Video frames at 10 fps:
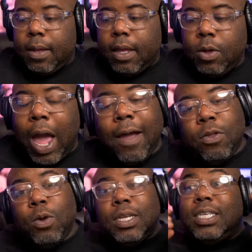you have
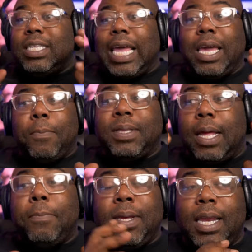you can say it, but
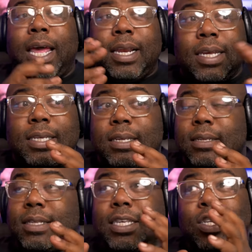then be like,
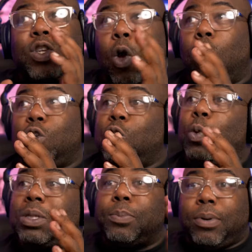listen, this is also
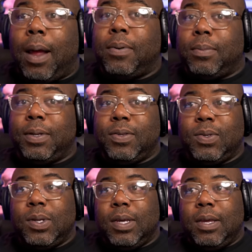what the problem is.
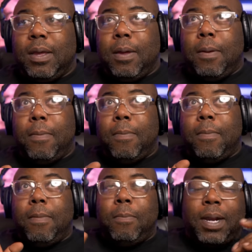
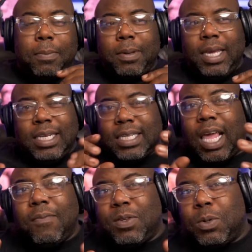But I, he just
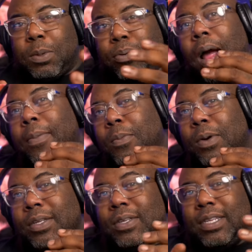gave us what the problem
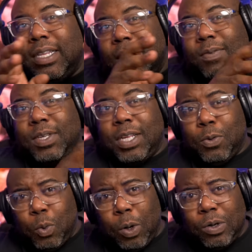was and never said the
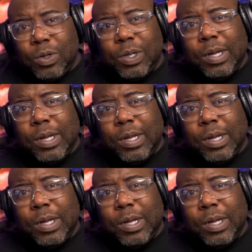words,